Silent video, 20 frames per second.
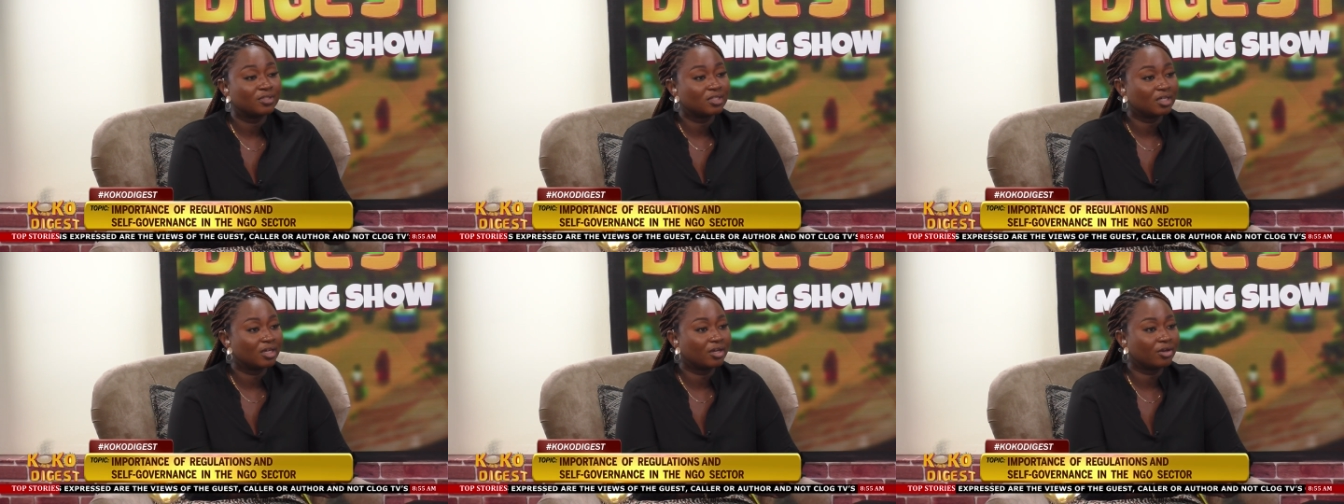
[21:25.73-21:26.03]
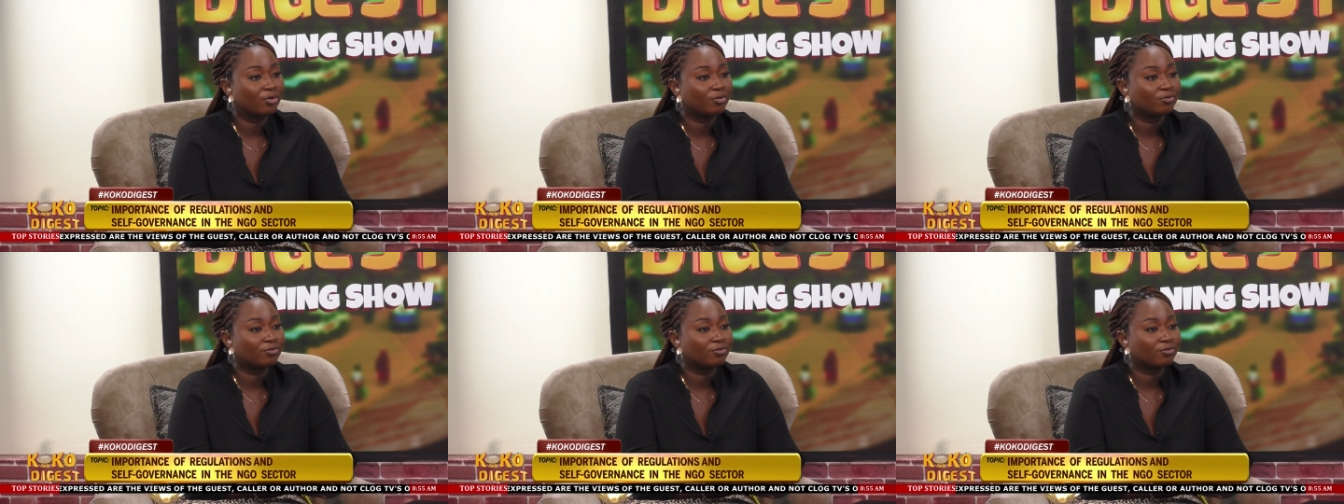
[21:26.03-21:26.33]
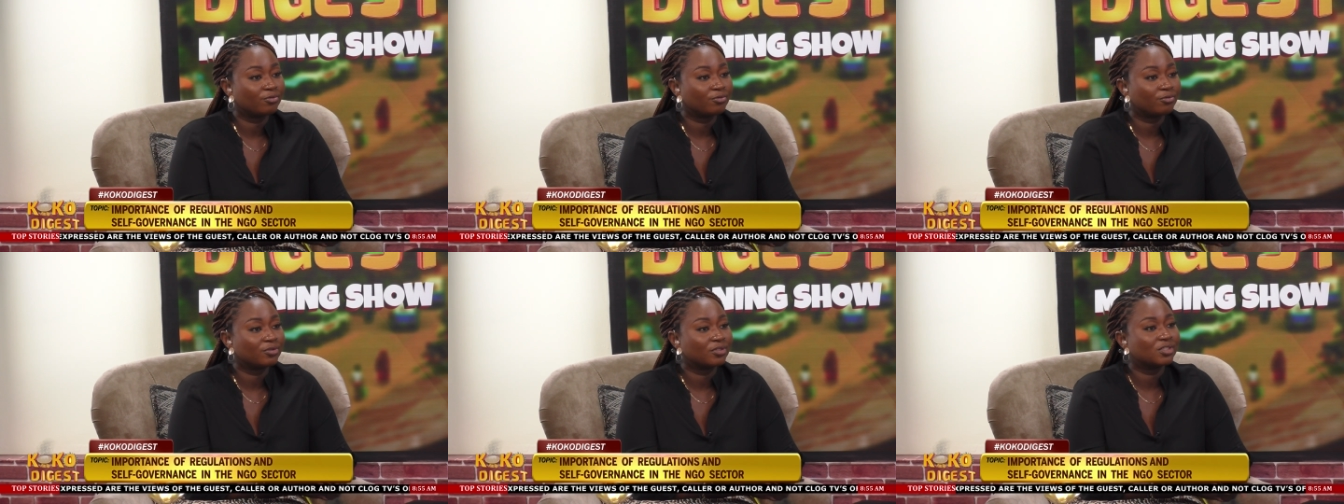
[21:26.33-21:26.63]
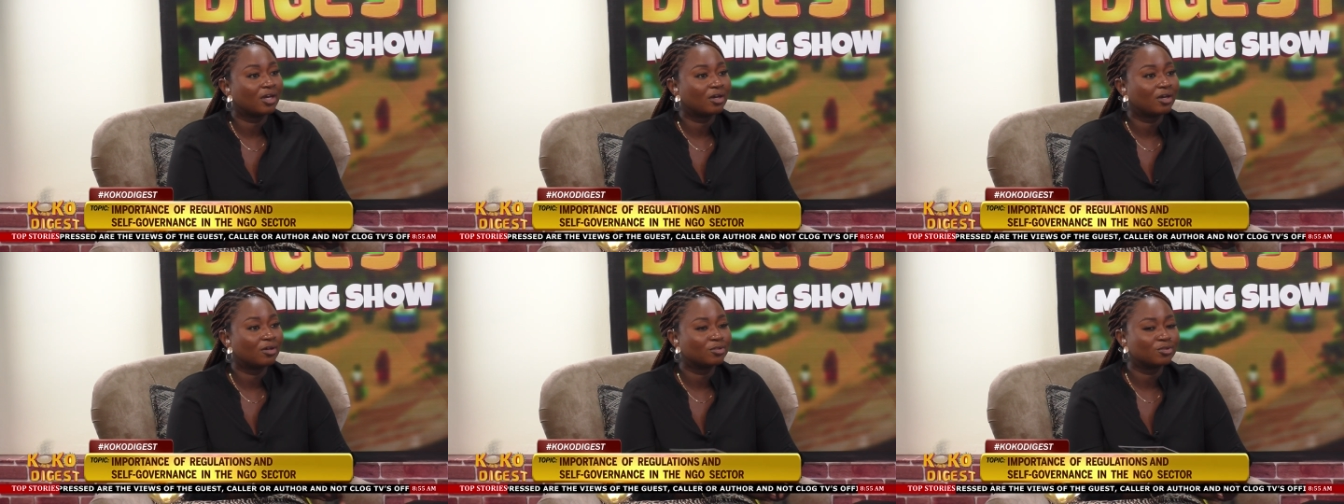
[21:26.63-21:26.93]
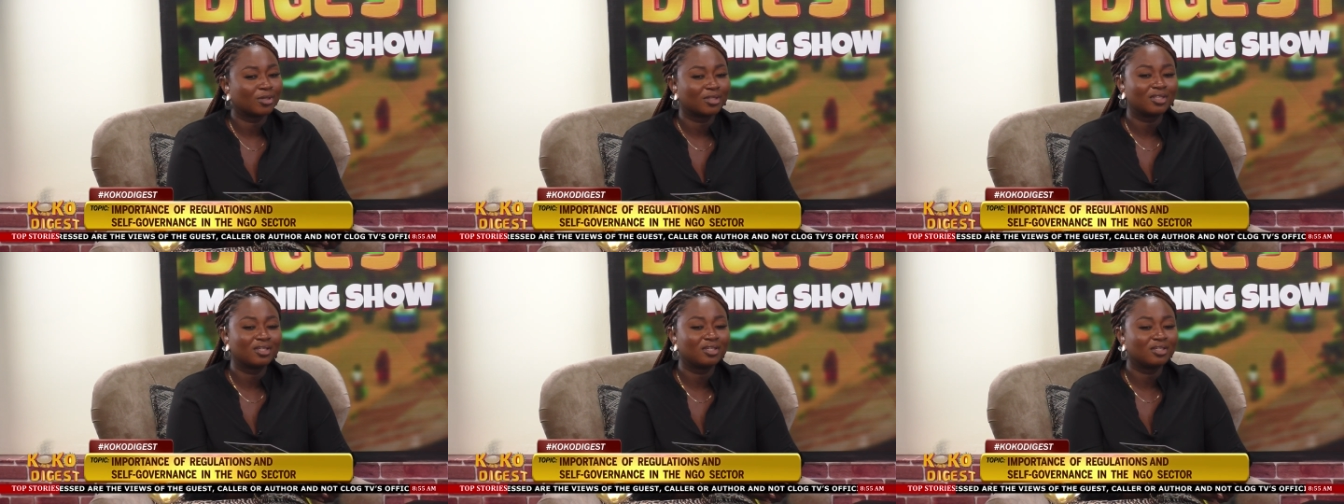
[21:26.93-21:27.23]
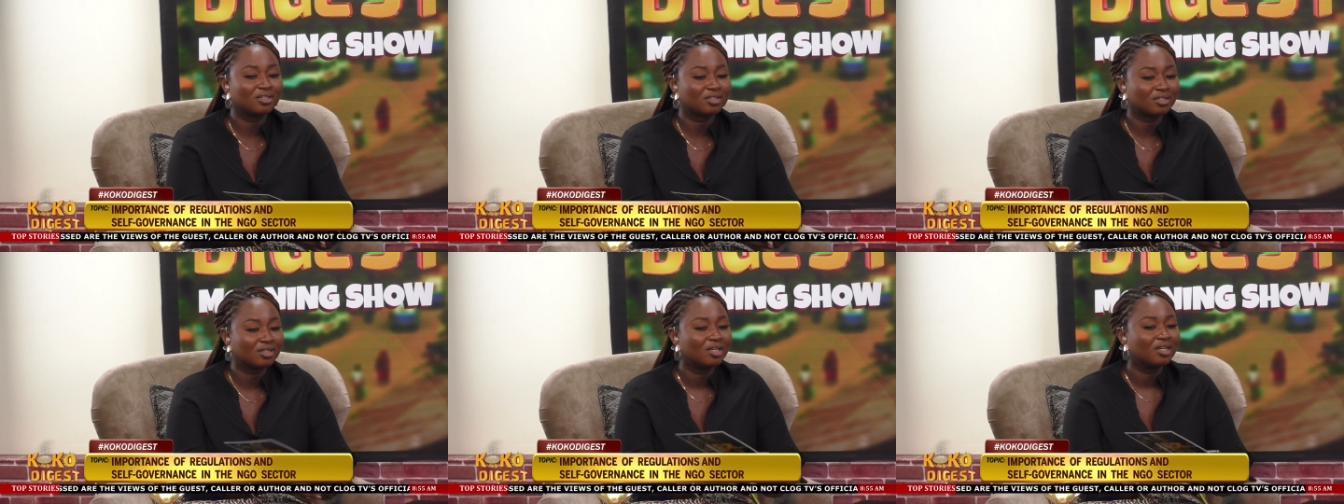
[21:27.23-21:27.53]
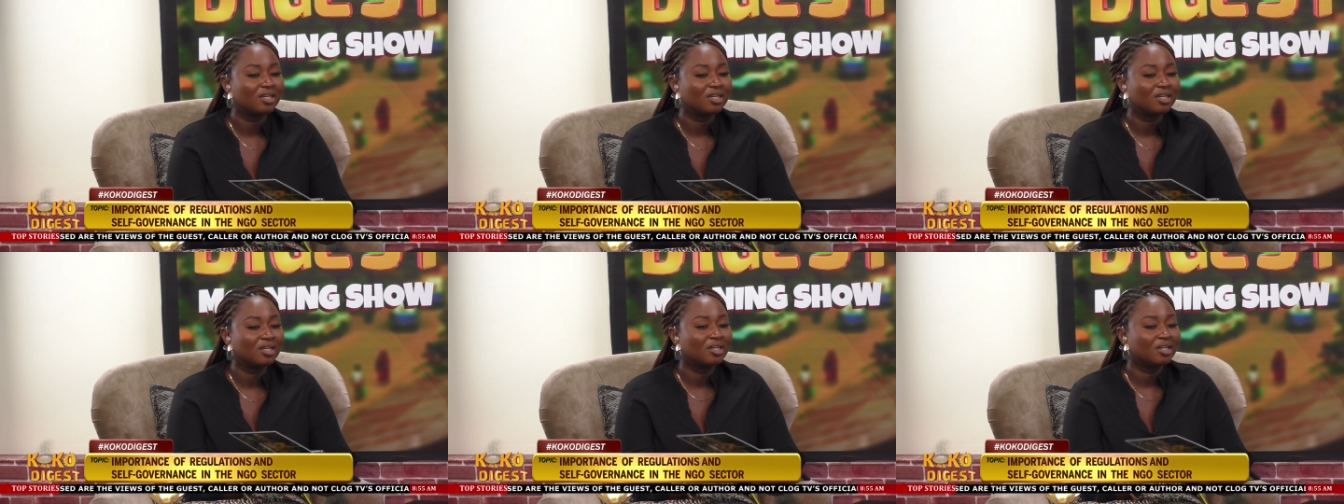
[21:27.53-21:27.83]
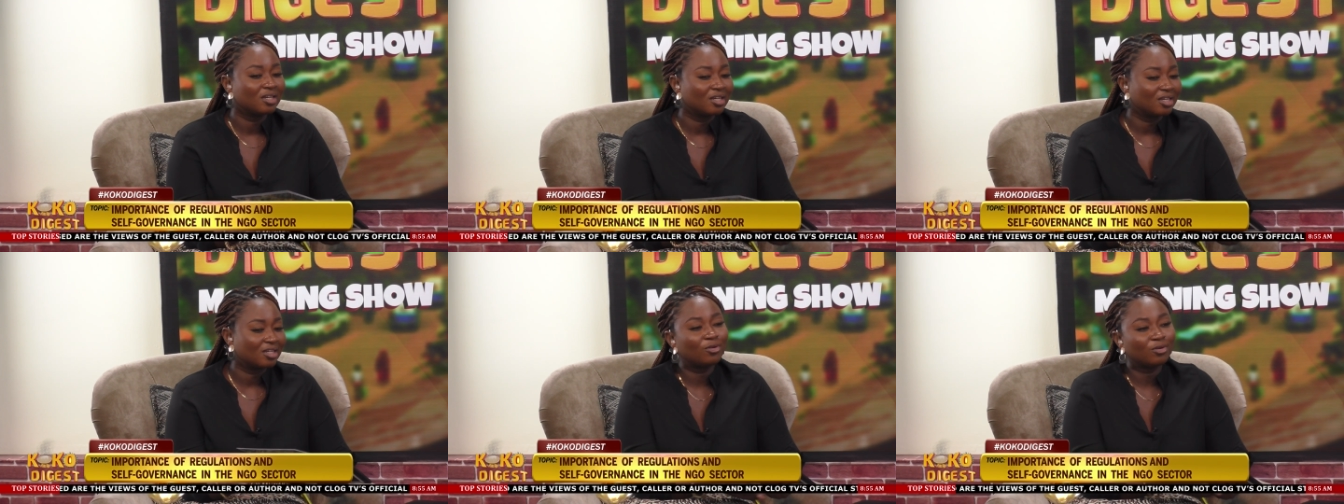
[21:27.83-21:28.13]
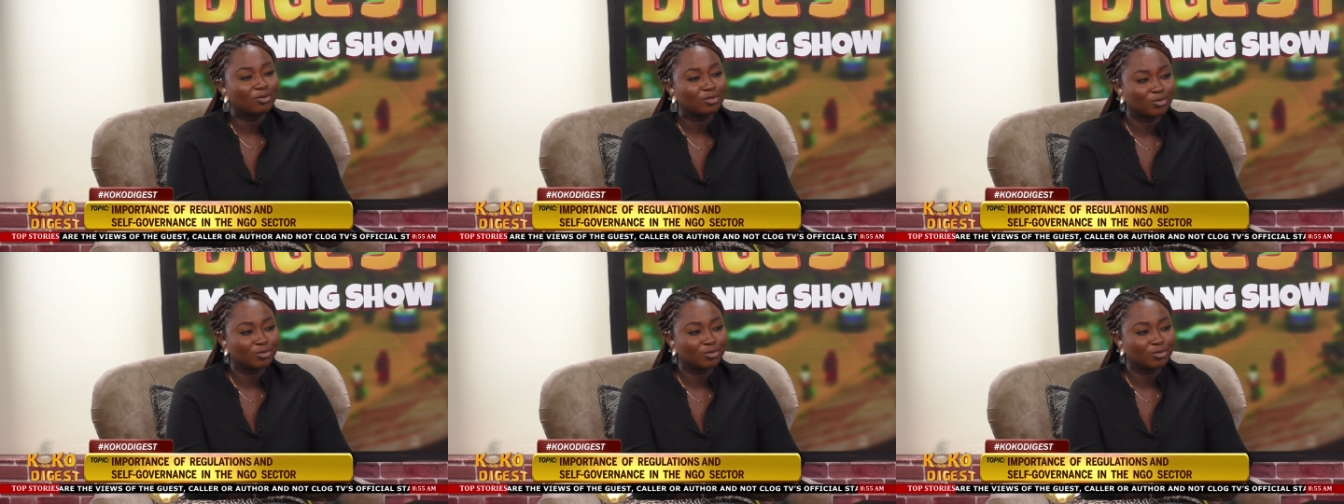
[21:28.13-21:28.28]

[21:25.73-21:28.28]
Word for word: they cannot even take care of the child. So I think